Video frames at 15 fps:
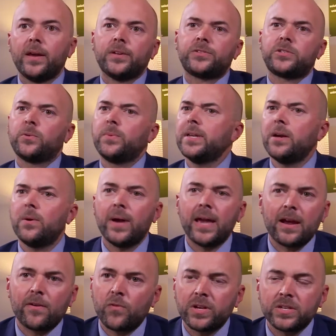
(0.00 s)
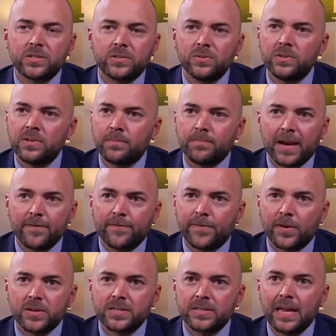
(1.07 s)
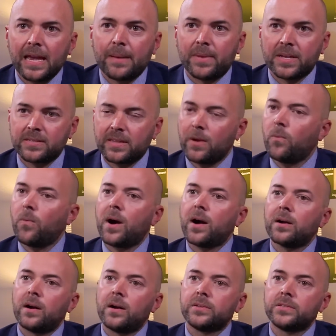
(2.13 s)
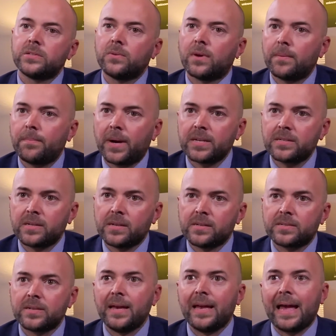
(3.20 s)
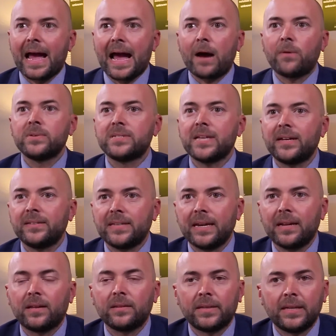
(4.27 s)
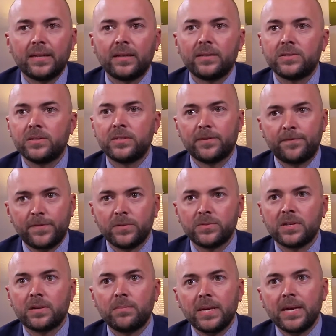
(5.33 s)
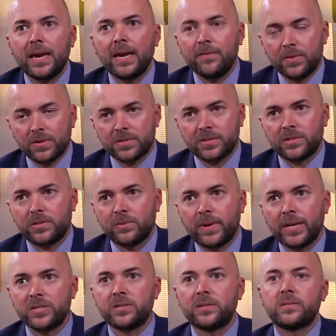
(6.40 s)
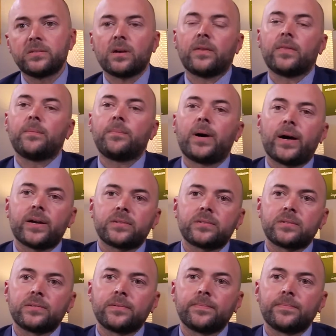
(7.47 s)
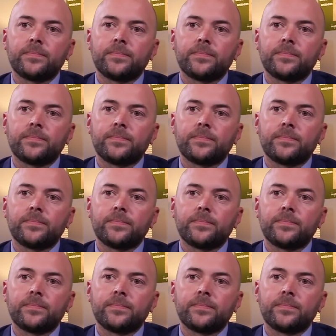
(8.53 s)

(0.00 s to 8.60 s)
Do we know every student by first name as they walk onto our buses? How is that data leading to diffusing behavior situations on the bus?